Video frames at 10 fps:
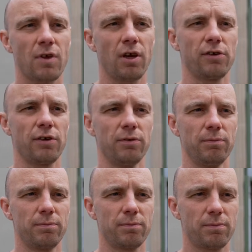
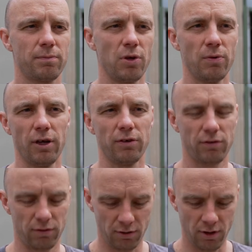kitchen
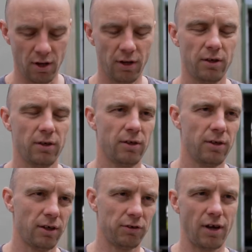units,
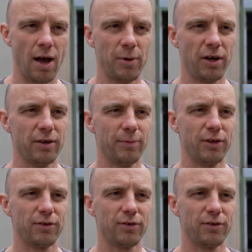there's a gap behind them and they